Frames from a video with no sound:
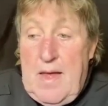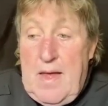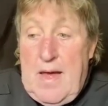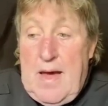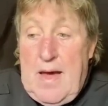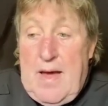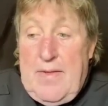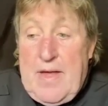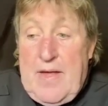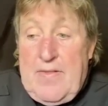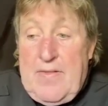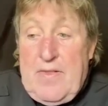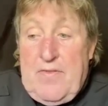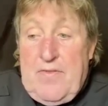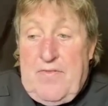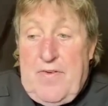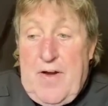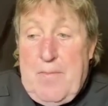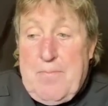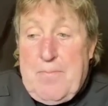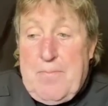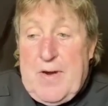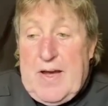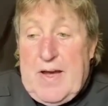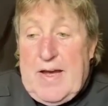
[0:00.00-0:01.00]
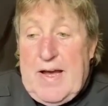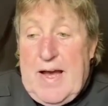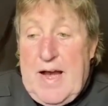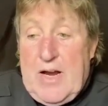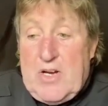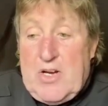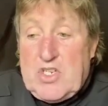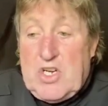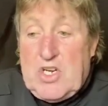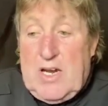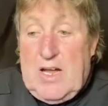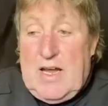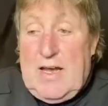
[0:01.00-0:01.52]
And then the fabric
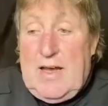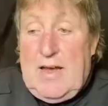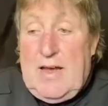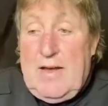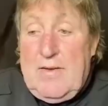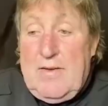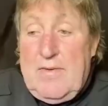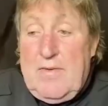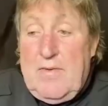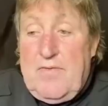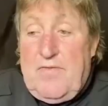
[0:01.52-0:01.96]
actually